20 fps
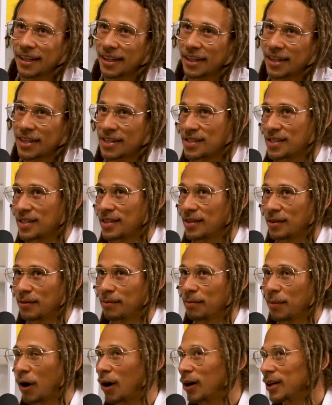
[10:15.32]
because
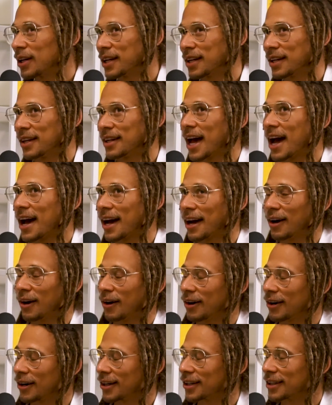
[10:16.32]
partying that
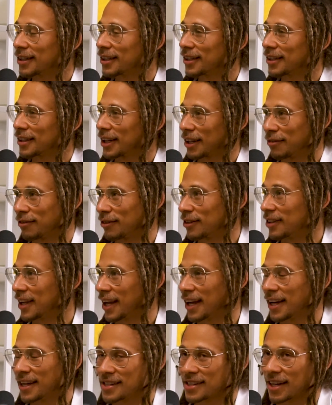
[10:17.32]
hard, like, for
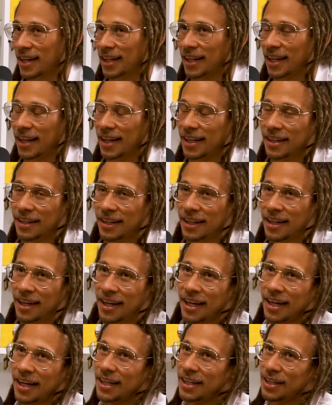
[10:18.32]
days on end,
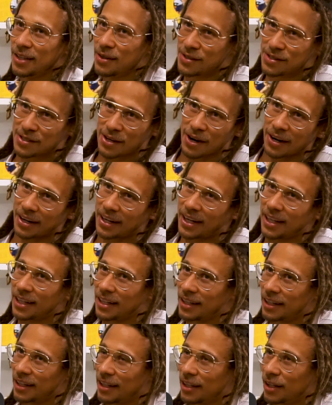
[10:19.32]
you start
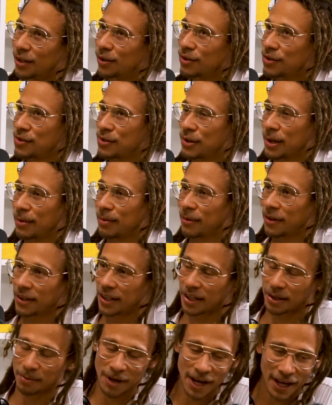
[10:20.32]
getting a guilt trip. You're
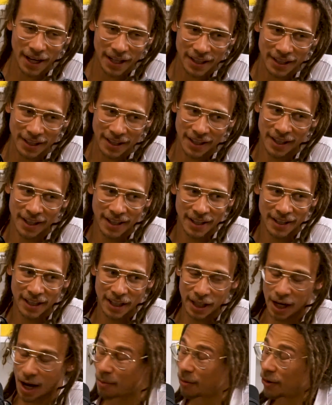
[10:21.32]
like, man,
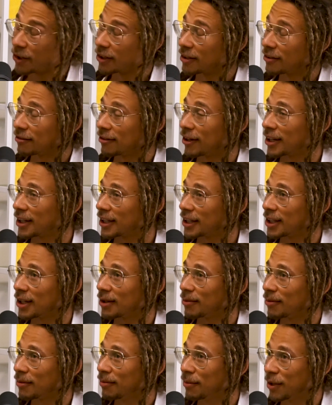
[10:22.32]
like, I'm really fucking
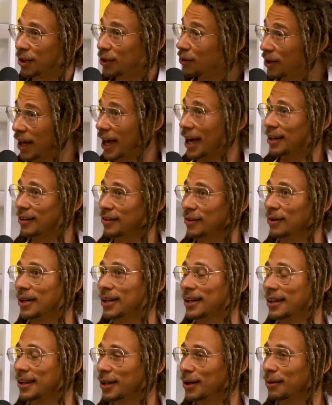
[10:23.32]
up. But you can't do
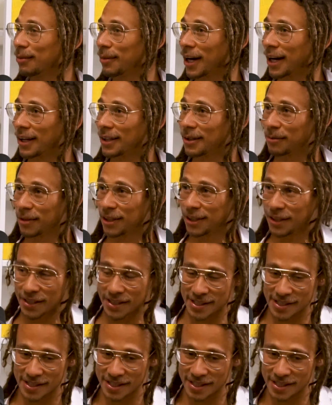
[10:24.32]
anything about it because...